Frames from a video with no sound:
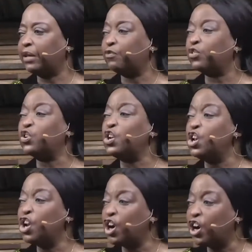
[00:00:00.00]
You've got to
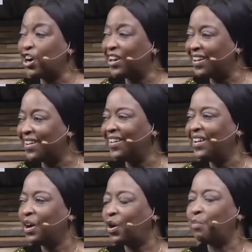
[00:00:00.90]
learn
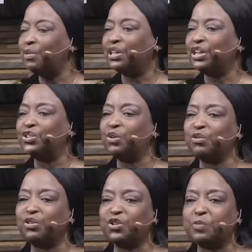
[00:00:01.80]
communication
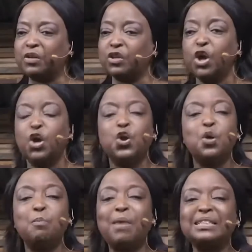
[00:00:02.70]
with your spouse. No
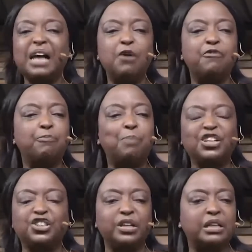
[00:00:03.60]
matter how
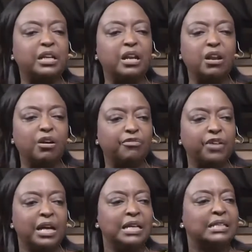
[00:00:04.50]
passionately in love,
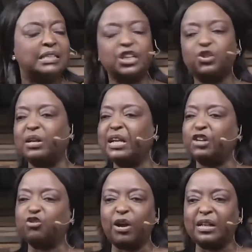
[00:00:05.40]
sexually
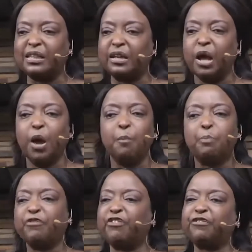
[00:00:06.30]
attracted,
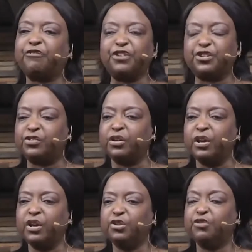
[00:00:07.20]
perfect fit
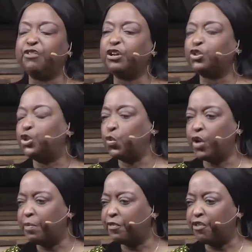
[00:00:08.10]
you felt you
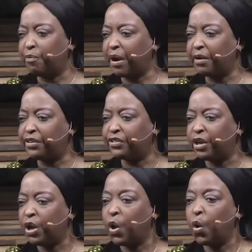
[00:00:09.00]
were before marriage,
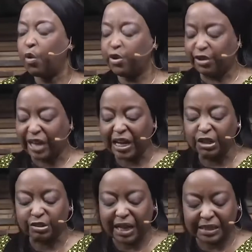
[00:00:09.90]
when you get
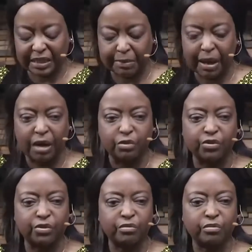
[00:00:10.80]
into that same
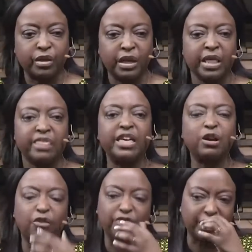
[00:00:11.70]
house, think
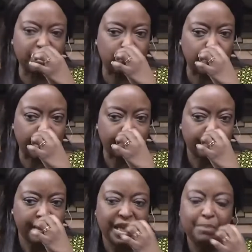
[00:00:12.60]
of it this way.
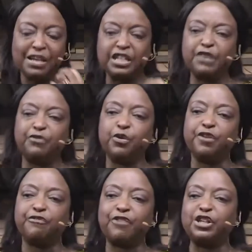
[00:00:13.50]
Imagine if you're a
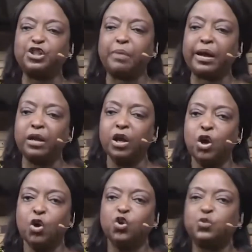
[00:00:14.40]
French man
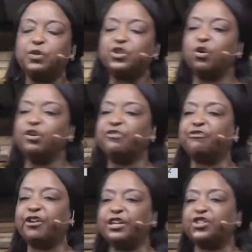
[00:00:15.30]
who speaks only
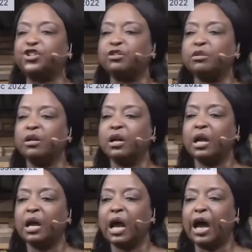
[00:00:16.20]
French
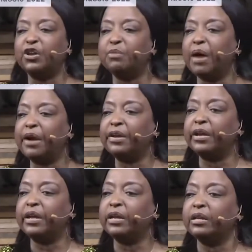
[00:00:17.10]
and you marry
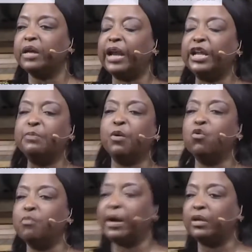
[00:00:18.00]
an Igbo
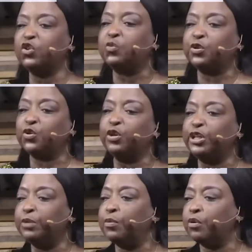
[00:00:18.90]
woman who speaks only
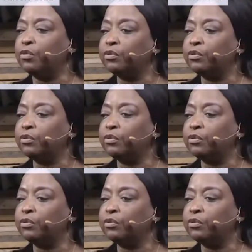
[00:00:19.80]
Igbo.